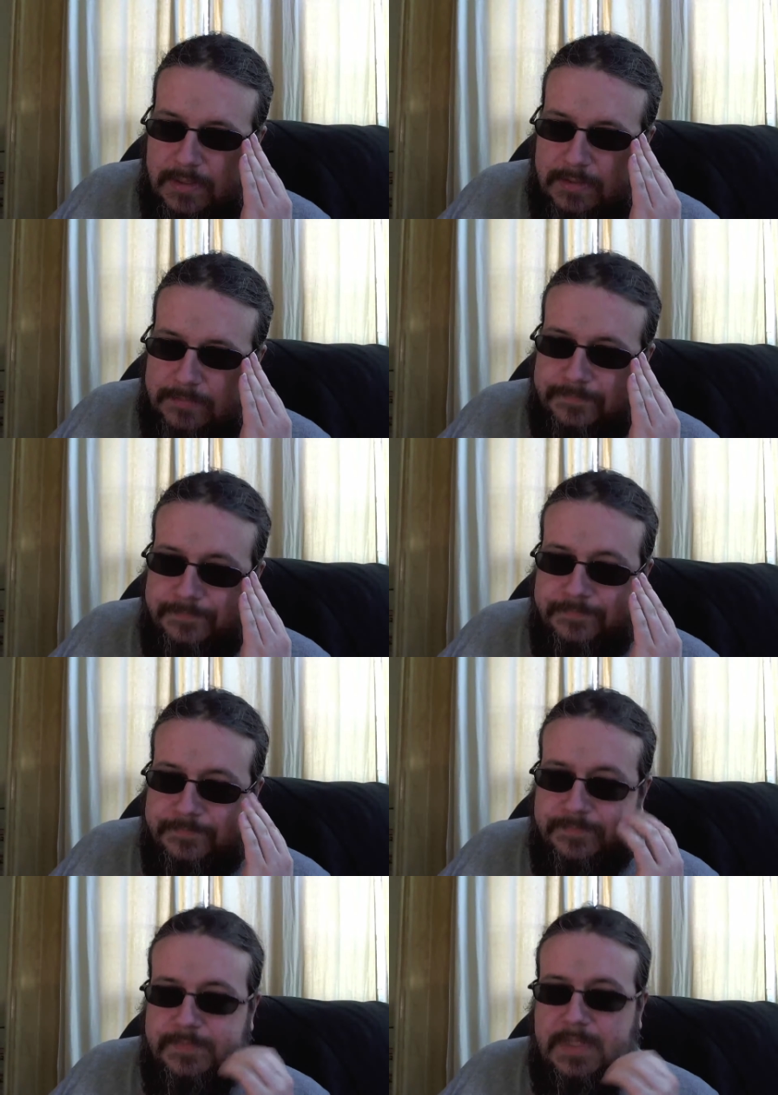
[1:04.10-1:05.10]
um,
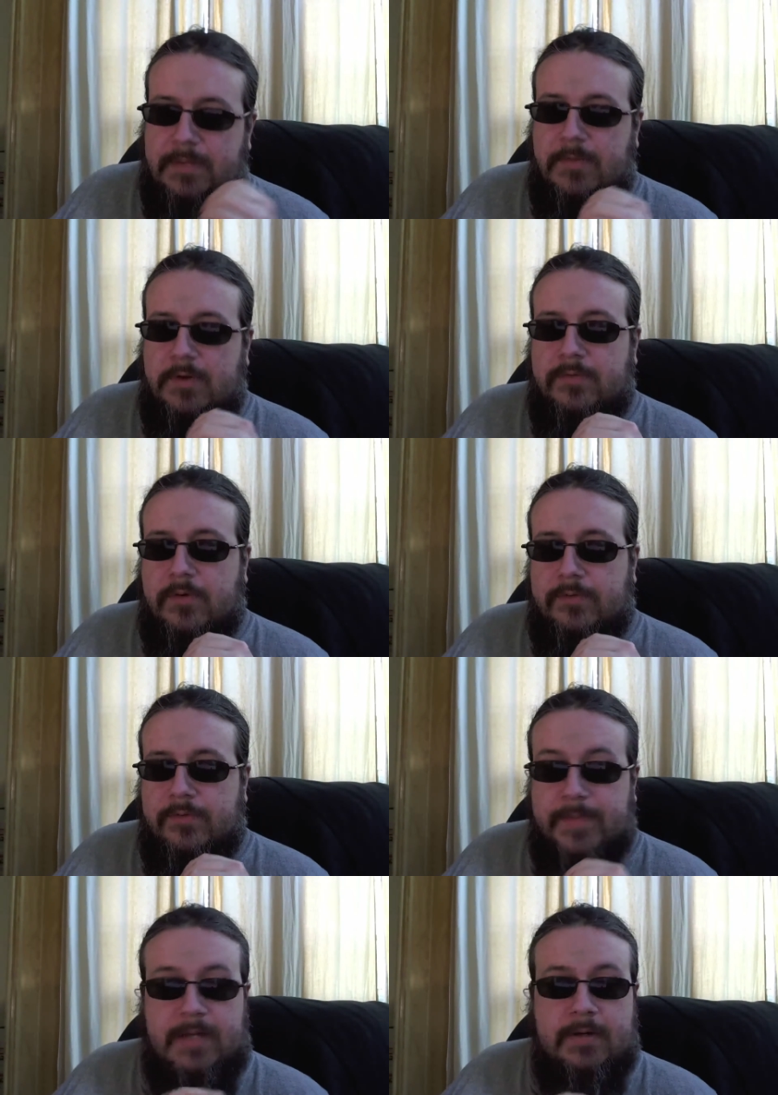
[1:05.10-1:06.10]
and move forward
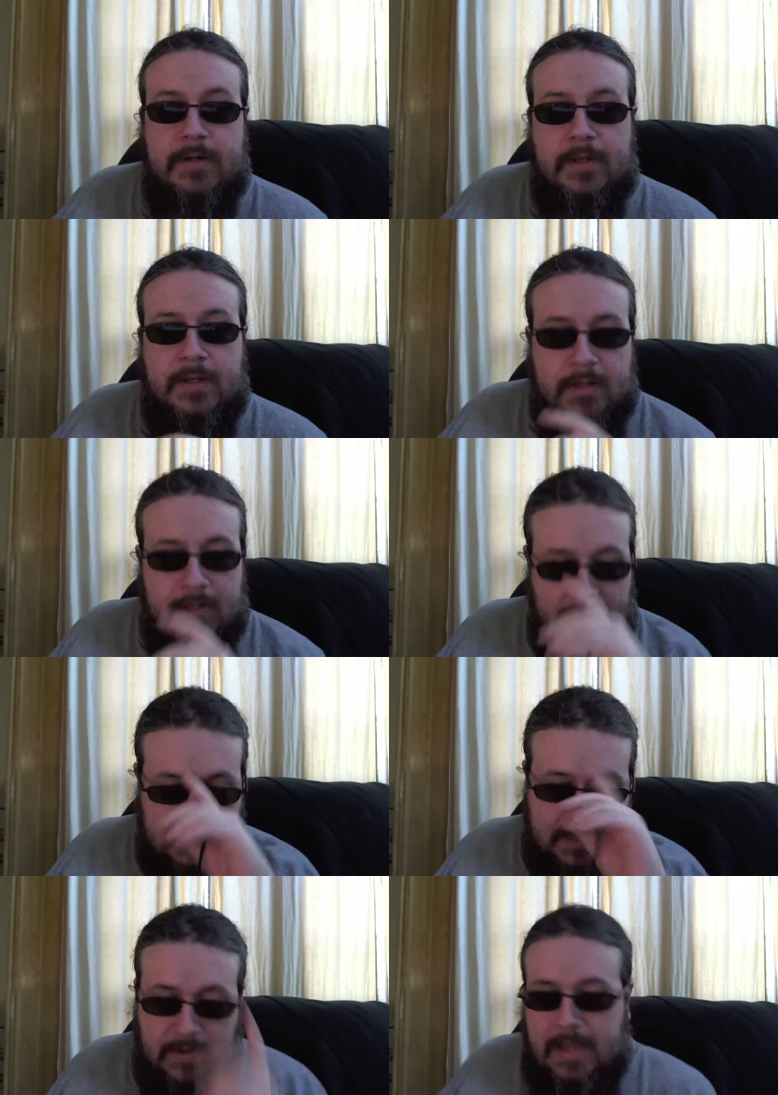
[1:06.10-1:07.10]
from there.
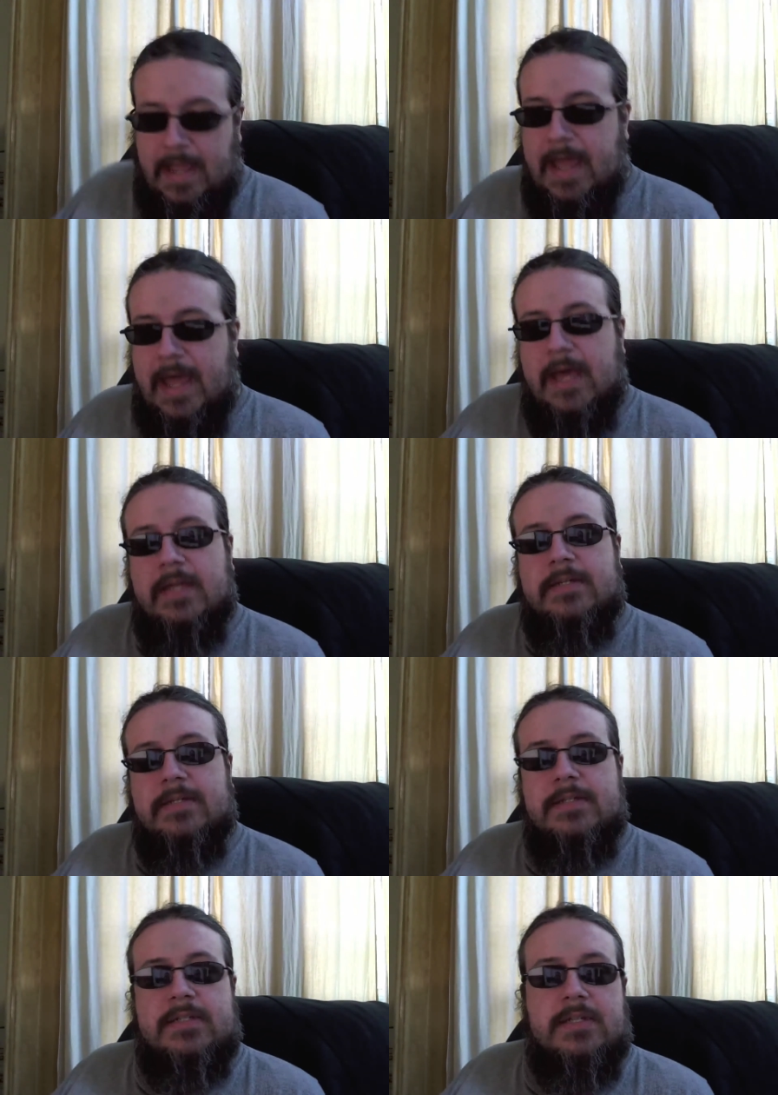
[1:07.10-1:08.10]
Now, I
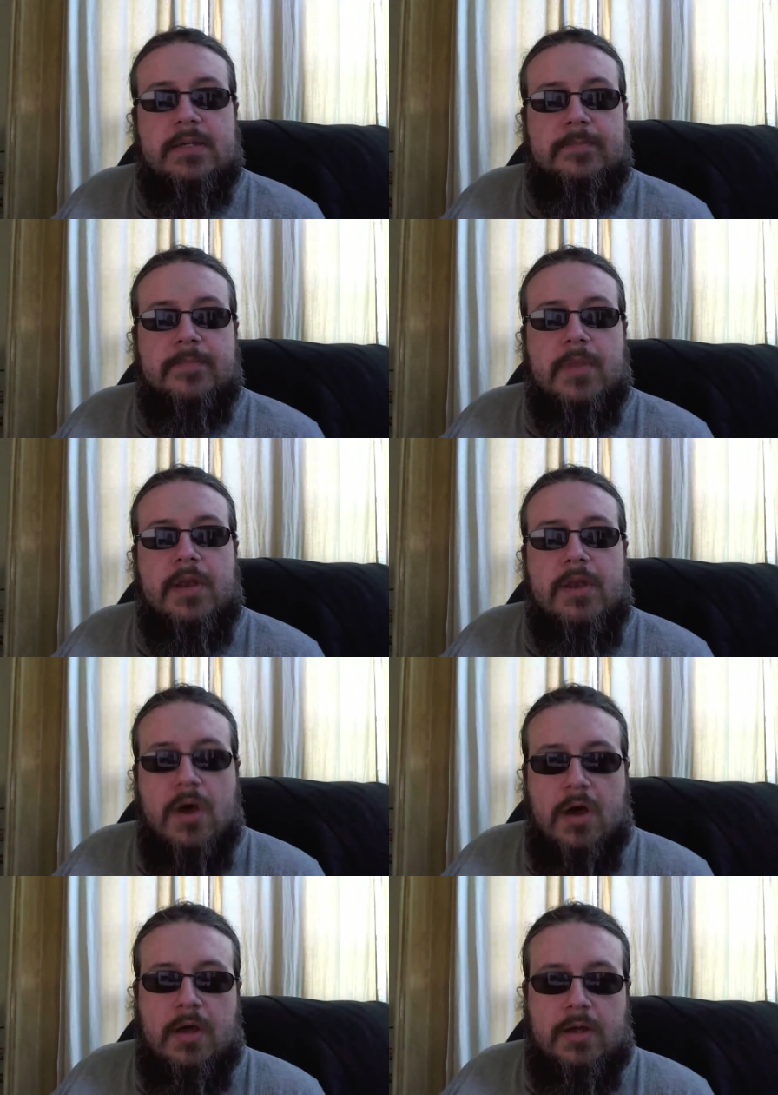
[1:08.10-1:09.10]
had some
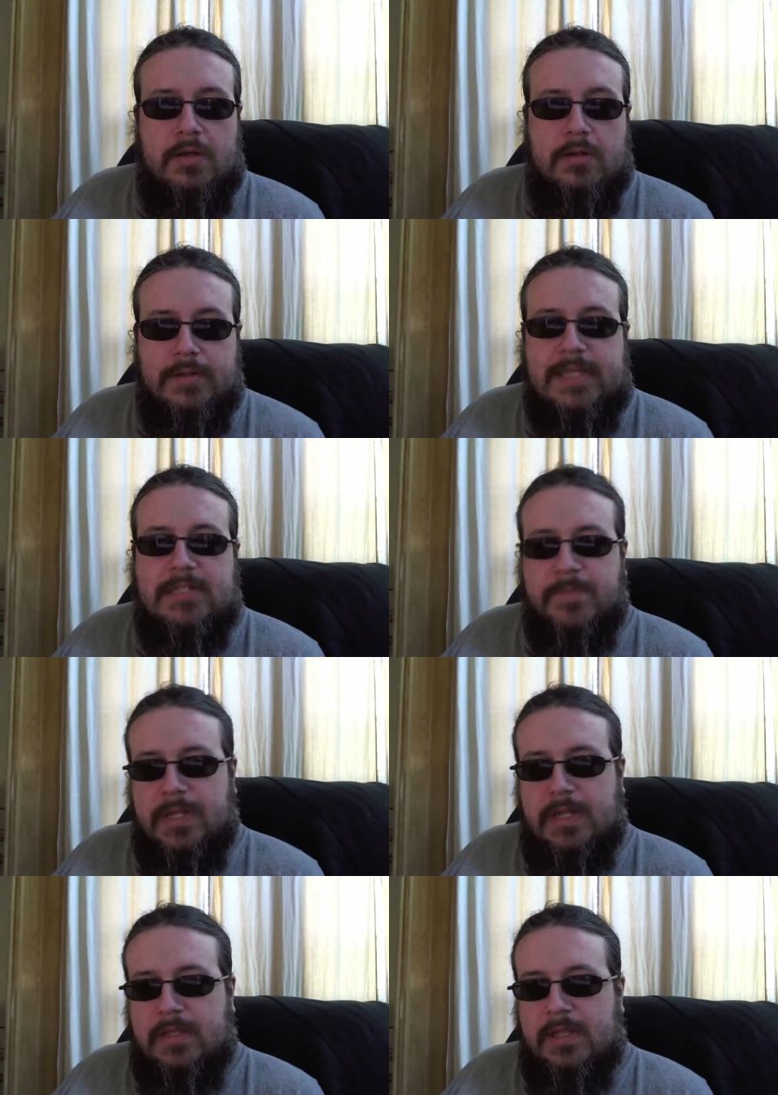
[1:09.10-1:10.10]
non-Let's
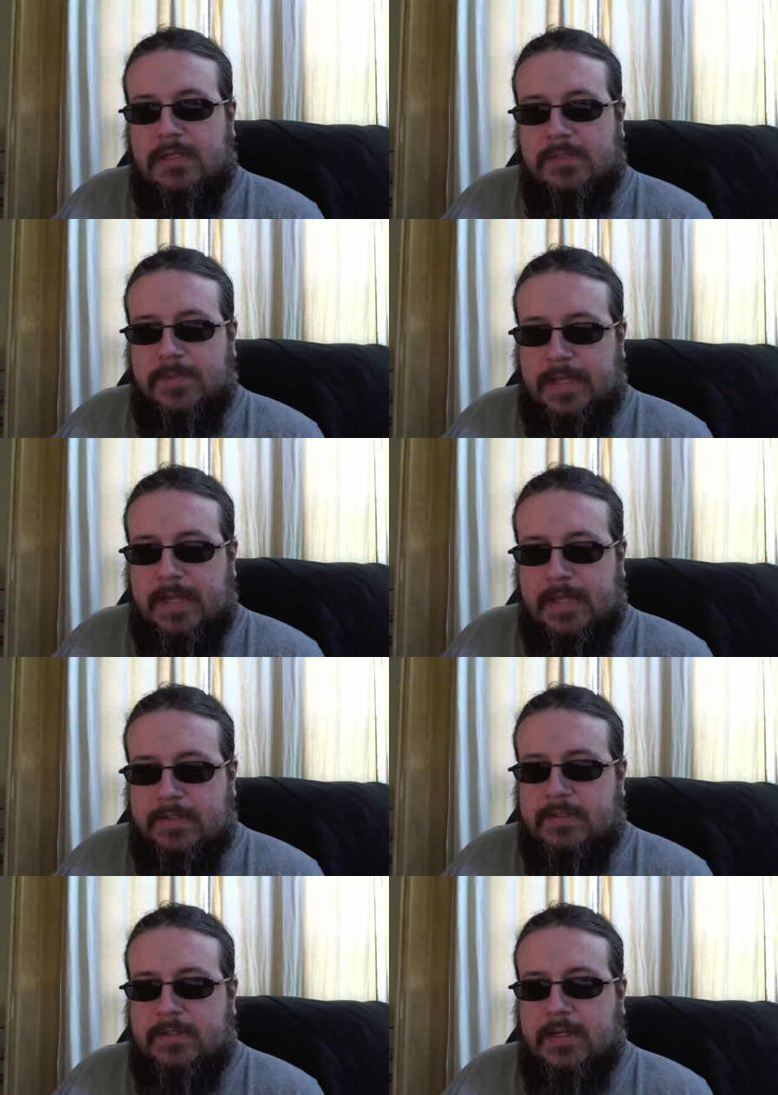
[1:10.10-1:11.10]
Play things
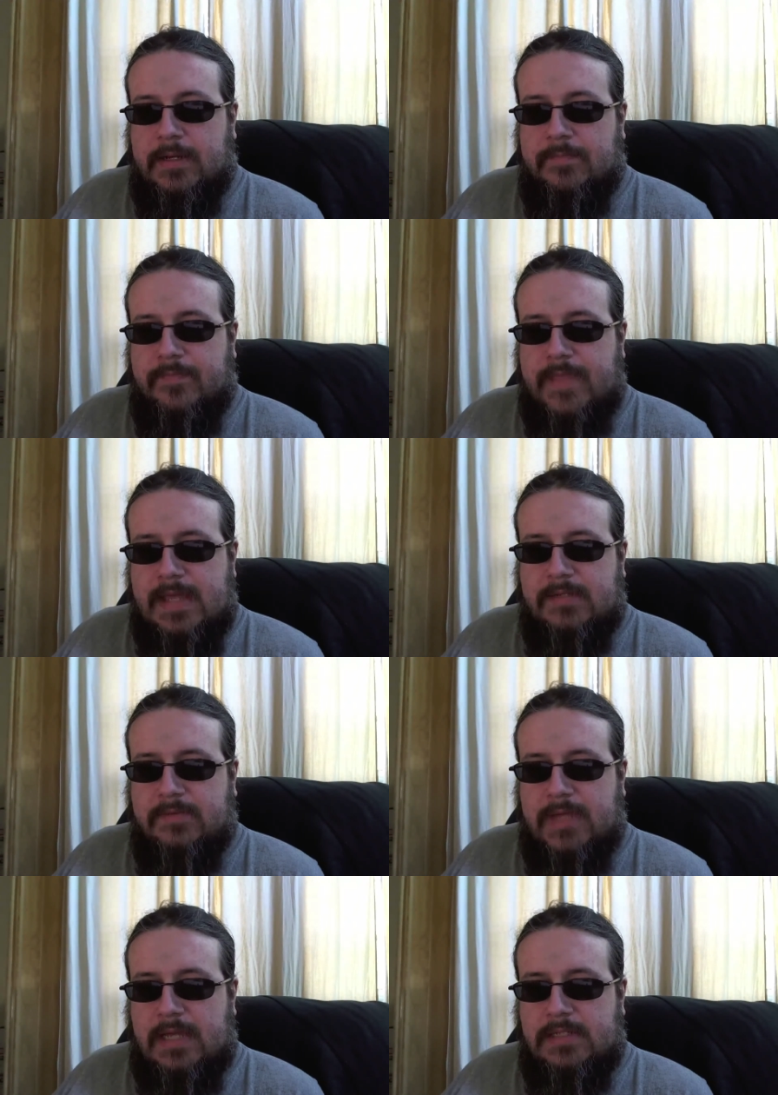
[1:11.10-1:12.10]
planned um,
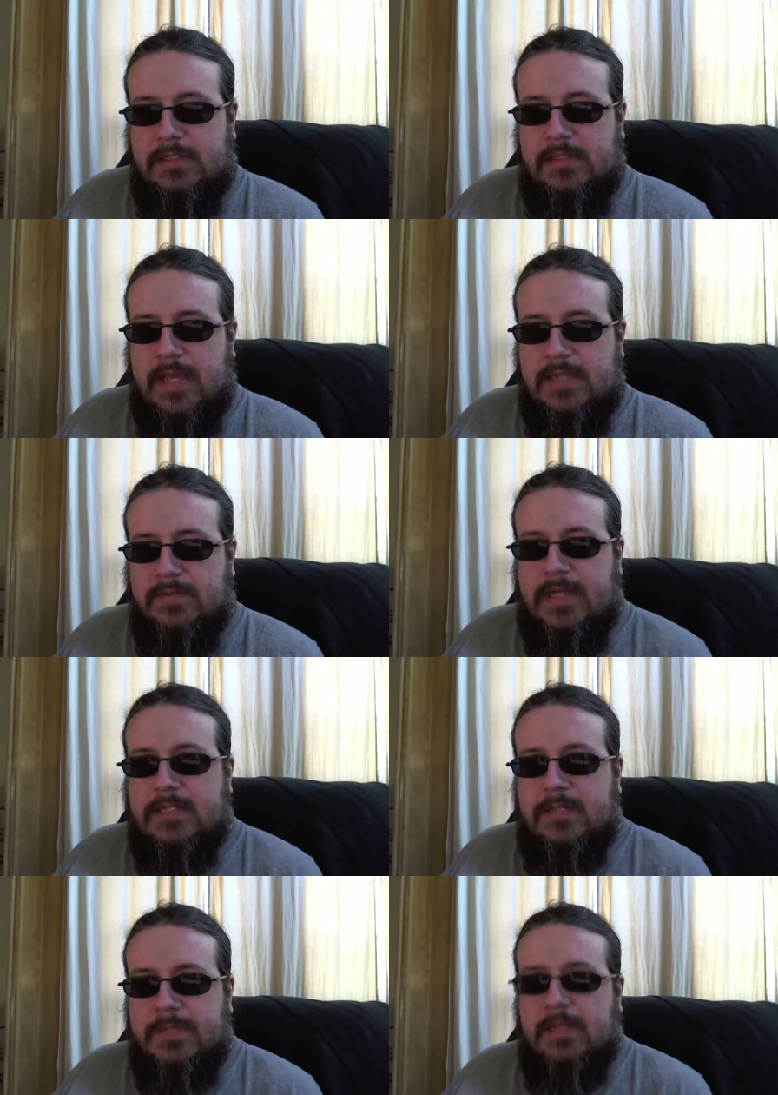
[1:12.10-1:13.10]
as, of last, as of
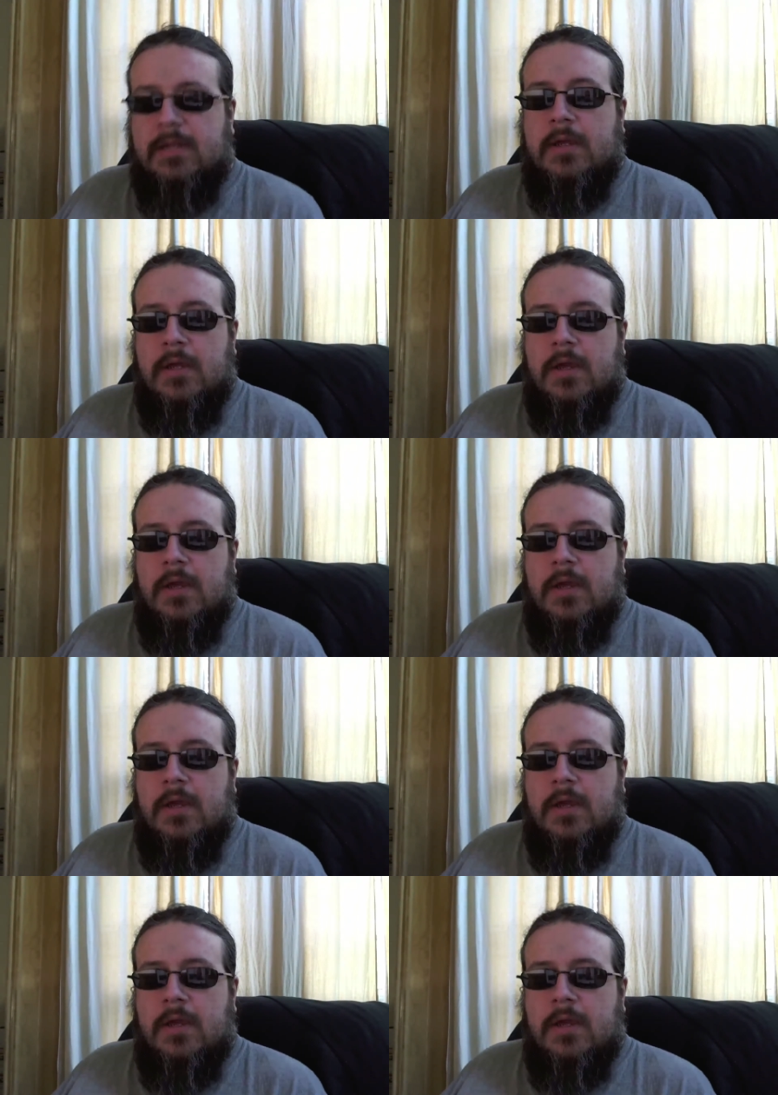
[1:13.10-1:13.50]
last update.